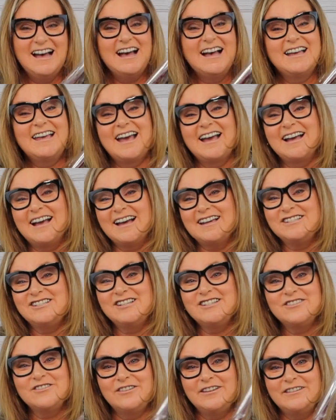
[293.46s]
Again, guys,
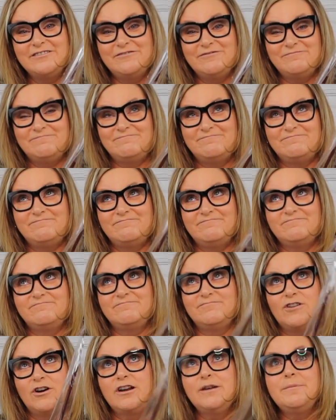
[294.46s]
she's only
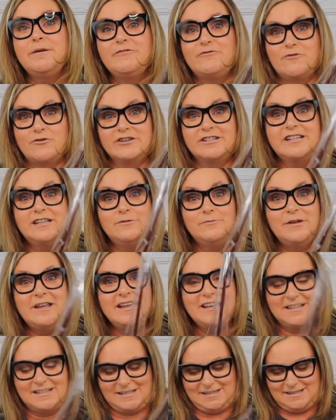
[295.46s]
going to be 14
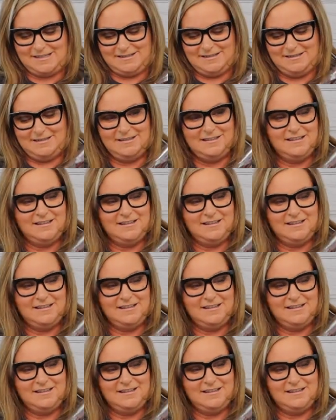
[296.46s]
weeks.